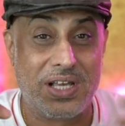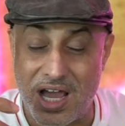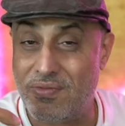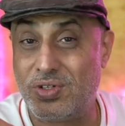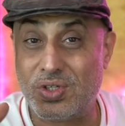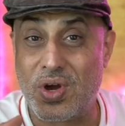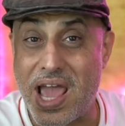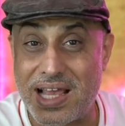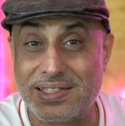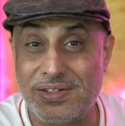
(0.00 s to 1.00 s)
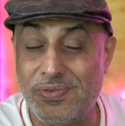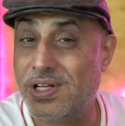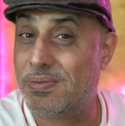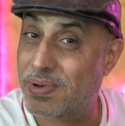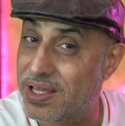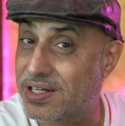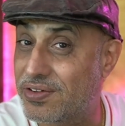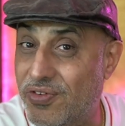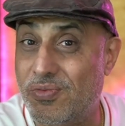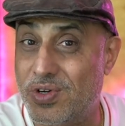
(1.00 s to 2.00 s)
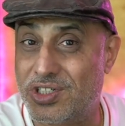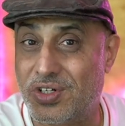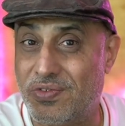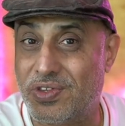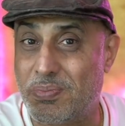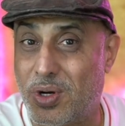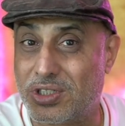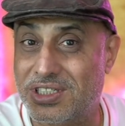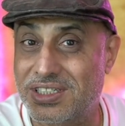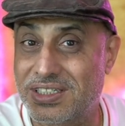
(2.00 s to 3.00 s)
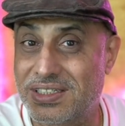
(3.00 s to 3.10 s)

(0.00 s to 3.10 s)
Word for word: I've also got Aston Villa playing a different version of the box.